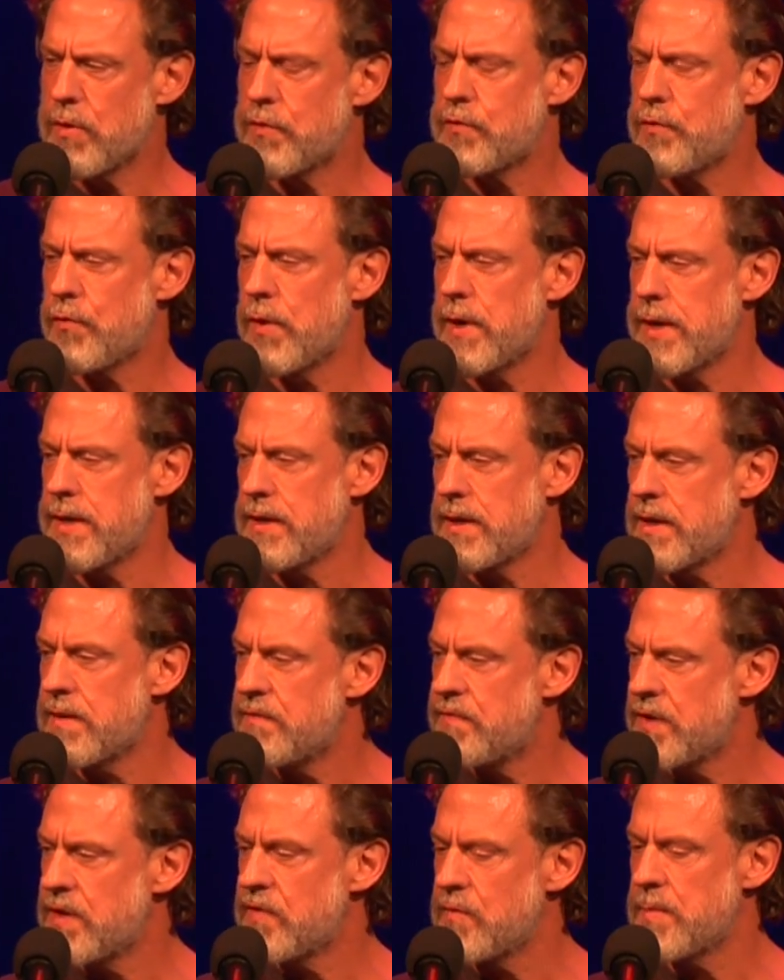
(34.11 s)
is trying to
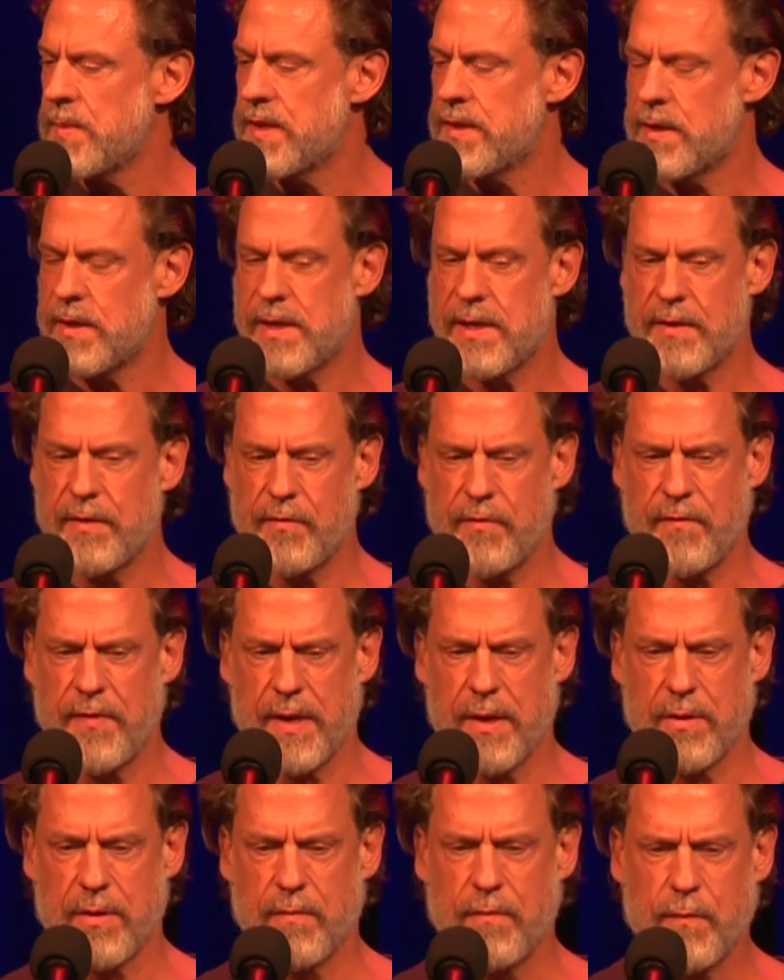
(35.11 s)
convince me that he has
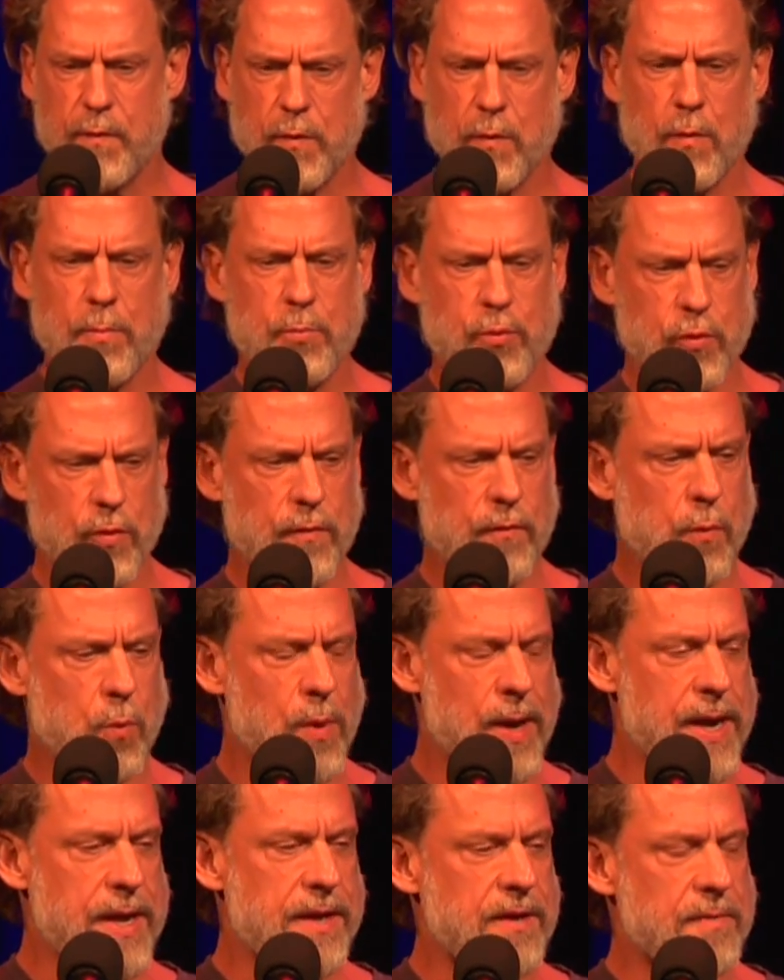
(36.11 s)
found a foolproof
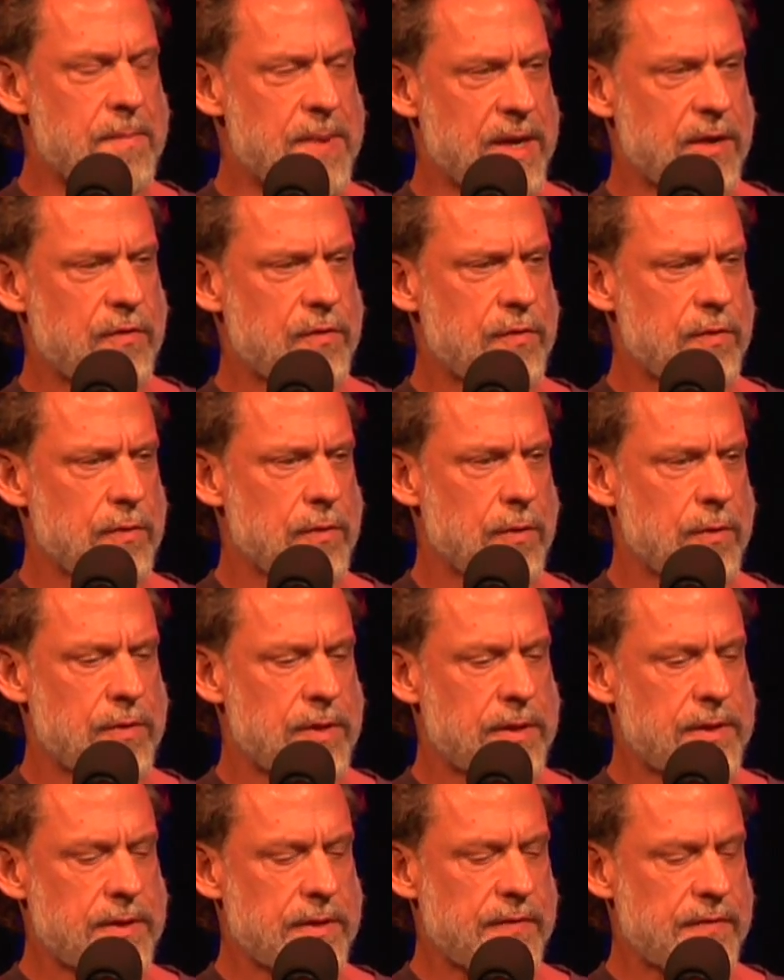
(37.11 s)
way to make sure
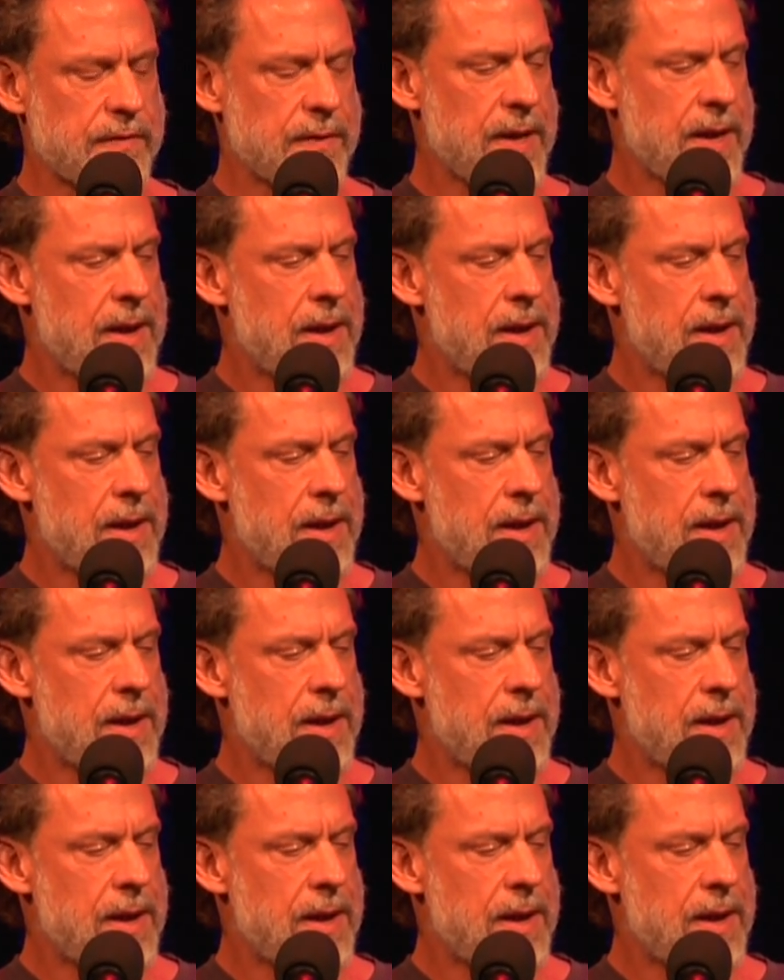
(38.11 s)
that this